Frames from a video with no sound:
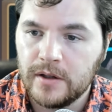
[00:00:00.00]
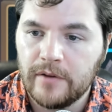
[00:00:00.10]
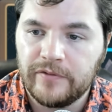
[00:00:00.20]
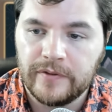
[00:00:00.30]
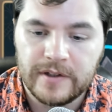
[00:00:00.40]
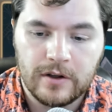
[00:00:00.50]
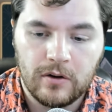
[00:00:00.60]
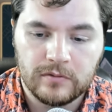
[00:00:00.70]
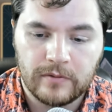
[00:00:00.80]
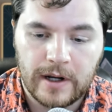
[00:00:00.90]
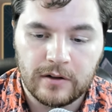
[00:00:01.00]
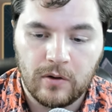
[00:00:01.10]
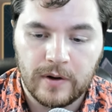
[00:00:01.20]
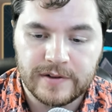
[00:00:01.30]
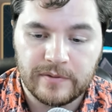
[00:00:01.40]
you get 50 gold raid
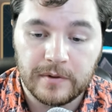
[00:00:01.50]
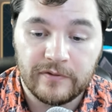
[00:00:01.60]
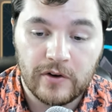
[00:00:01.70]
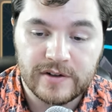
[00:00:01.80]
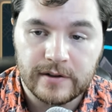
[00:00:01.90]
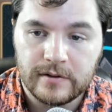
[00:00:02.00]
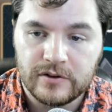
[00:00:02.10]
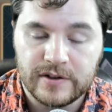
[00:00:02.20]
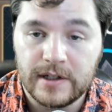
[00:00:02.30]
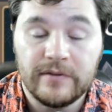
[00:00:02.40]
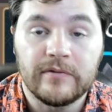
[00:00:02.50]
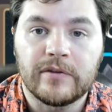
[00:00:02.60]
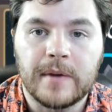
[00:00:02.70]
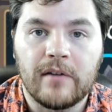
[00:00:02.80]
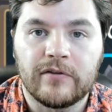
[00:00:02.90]
coins from the first, just even
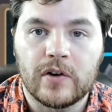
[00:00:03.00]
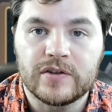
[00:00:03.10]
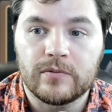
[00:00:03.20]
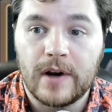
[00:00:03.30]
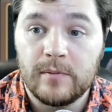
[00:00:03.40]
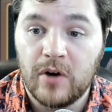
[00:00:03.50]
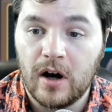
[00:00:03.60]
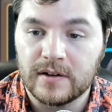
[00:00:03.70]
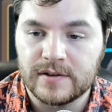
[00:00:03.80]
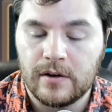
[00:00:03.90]
from that first raid box.